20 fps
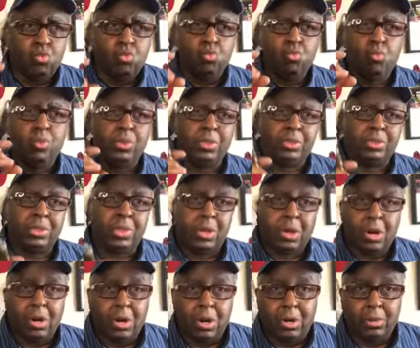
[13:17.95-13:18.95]
with a
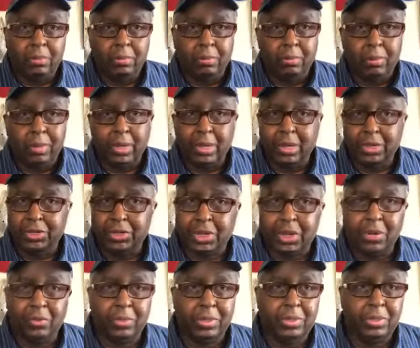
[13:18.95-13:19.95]
cigar and a shot
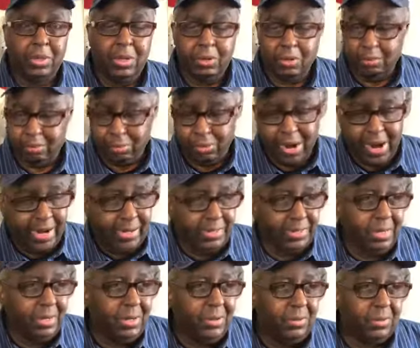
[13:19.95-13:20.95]
of whiskey or
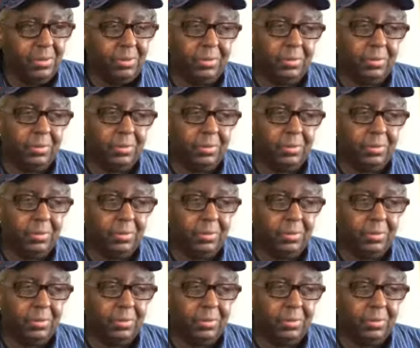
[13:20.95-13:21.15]
brandy or